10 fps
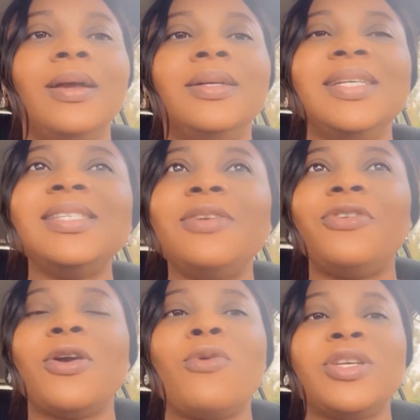These
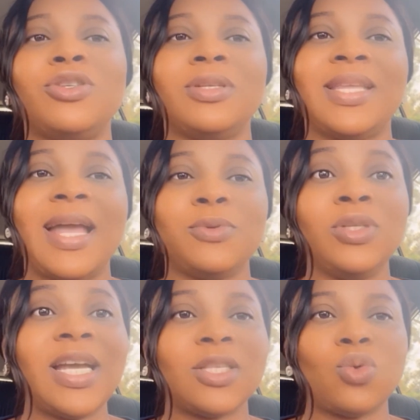different question types,
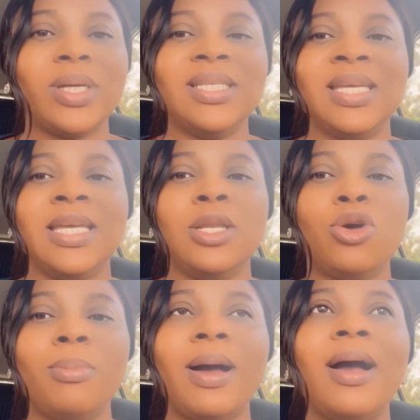which are 20 in
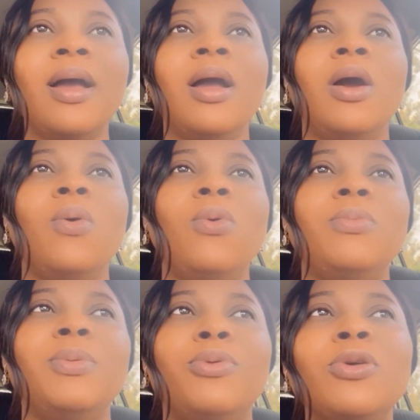number,
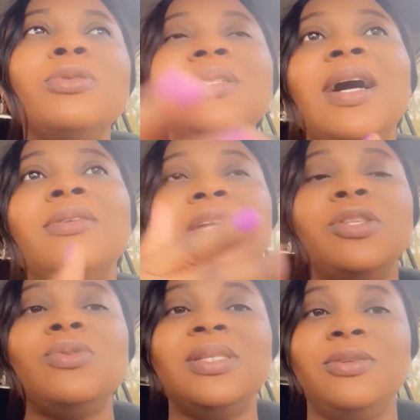would be broken down
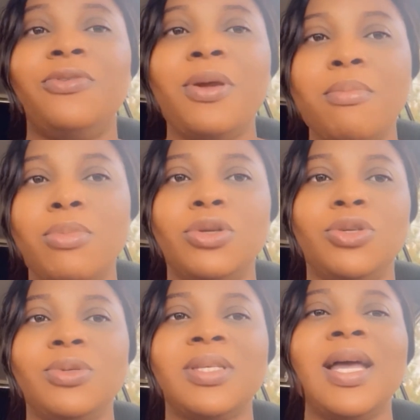into the different
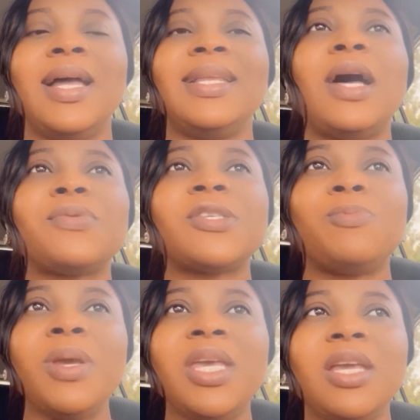modules. Now,
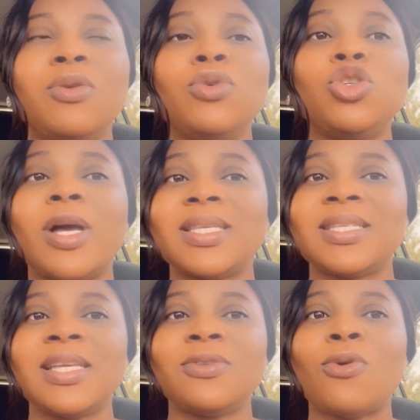speaking, which you are
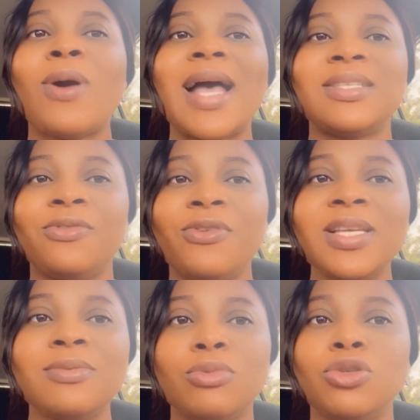assessed for as the
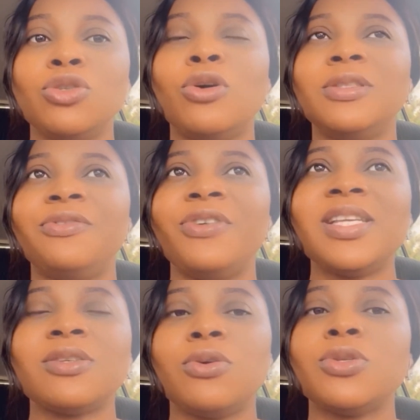first module or the
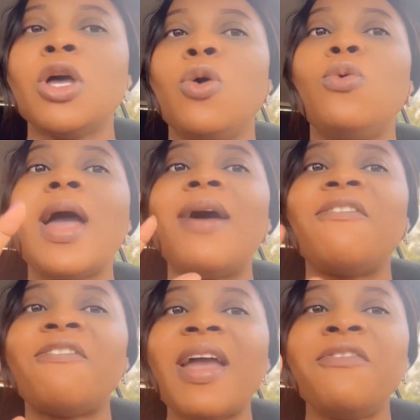first course, would have
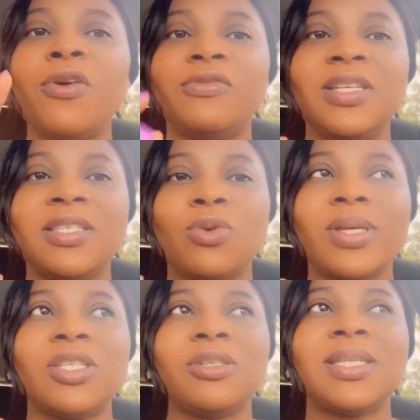5 of this
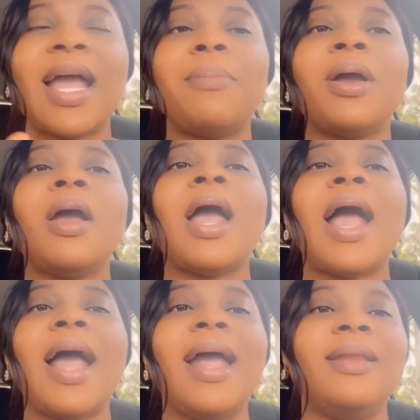question type,
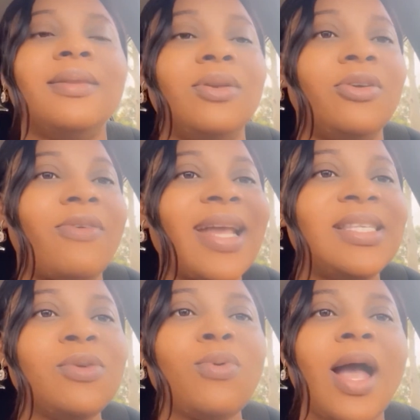and
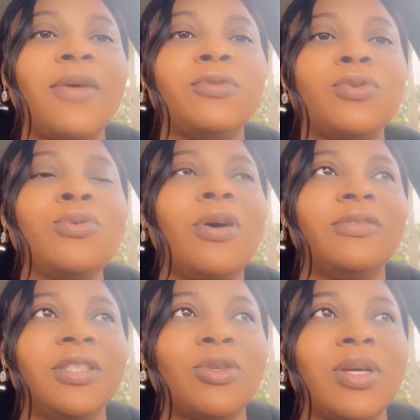writing will have 2
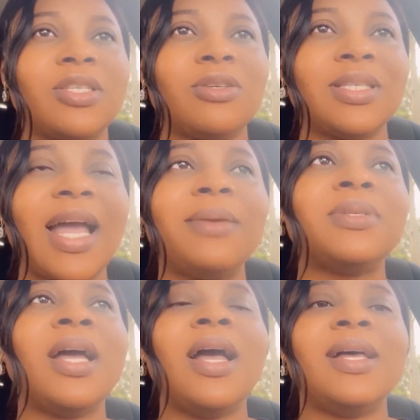of these question
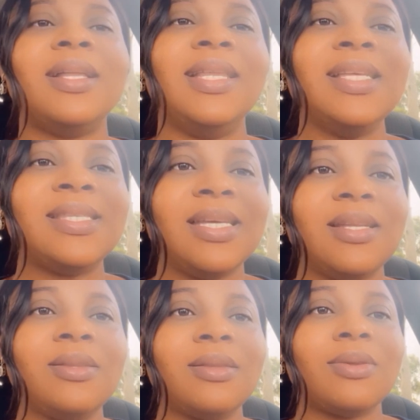types.
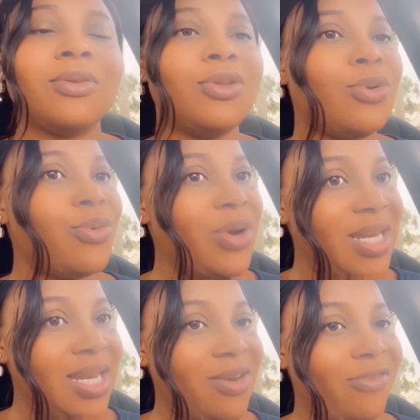
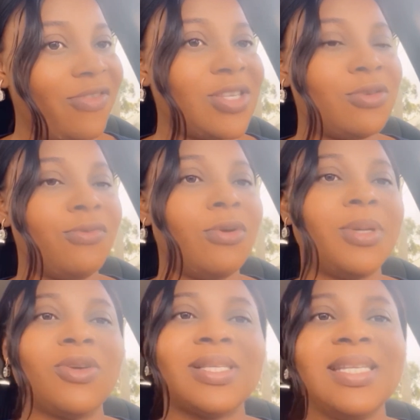Reading, first of all,
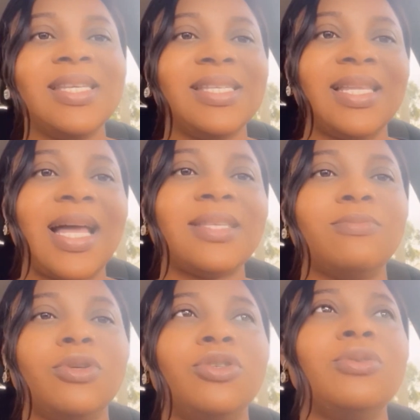because listening is the
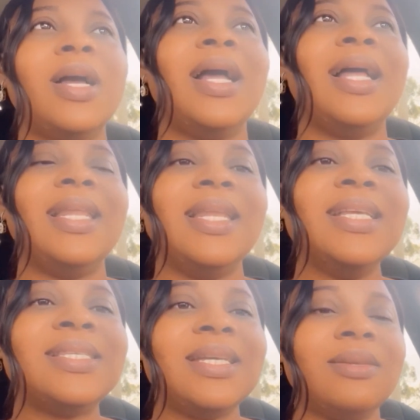last module.
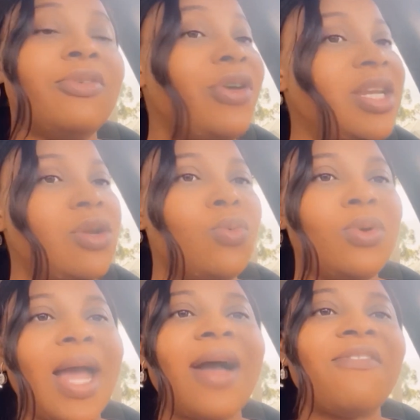Reading
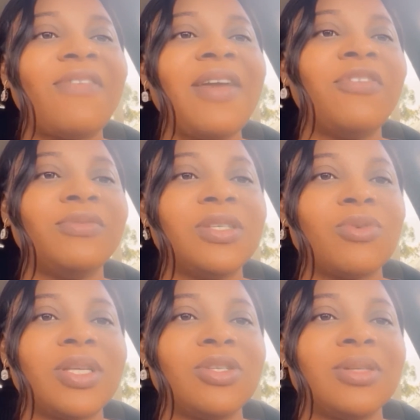would have 5 of this
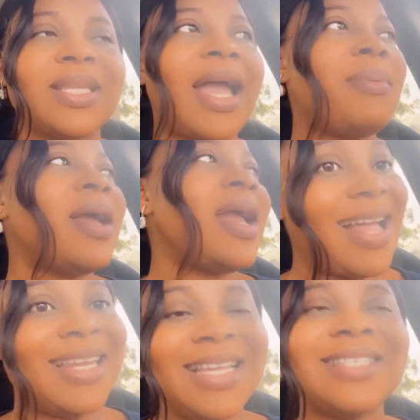question type,
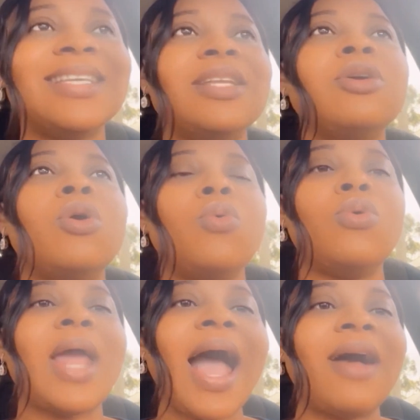and listening
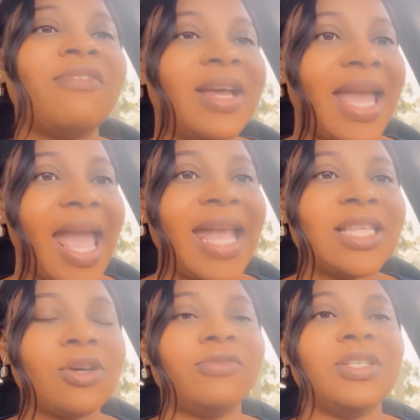would have
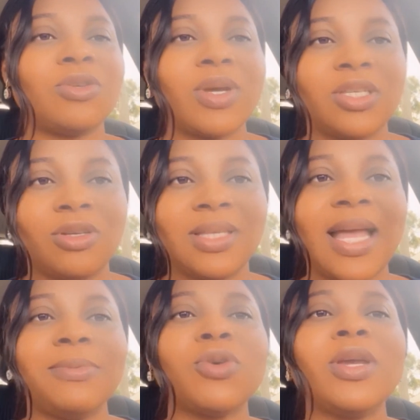8 of these question
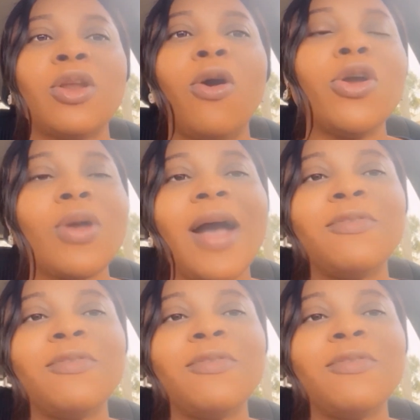types. So in all, you have